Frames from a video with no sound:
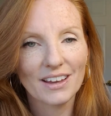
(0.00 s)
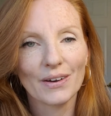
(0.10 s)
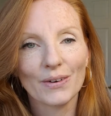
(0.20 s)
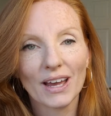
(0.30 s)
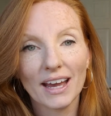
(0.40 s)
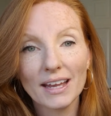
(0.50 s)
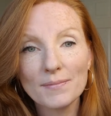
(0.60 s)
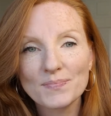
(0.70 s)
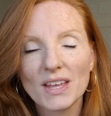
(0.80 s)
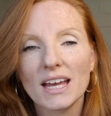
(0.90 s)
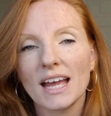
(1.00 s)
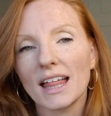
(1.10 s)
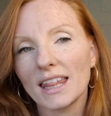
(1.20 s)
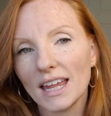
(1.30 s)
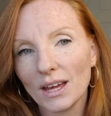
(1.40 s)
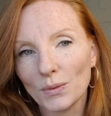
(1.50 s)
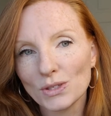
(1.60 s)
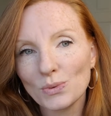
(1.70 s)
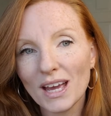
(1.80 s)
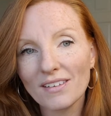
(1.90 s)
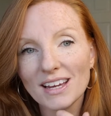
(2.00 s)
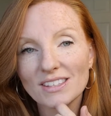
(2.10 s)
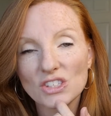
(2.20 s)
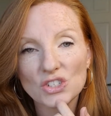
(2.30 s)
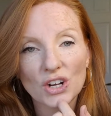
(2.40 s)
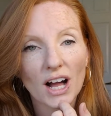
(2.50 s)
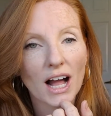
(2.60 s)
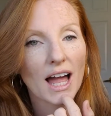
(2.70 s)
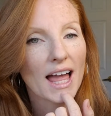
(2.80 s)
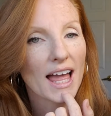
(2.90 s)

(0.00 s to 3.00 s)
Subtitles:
Okay? Then once we have that strong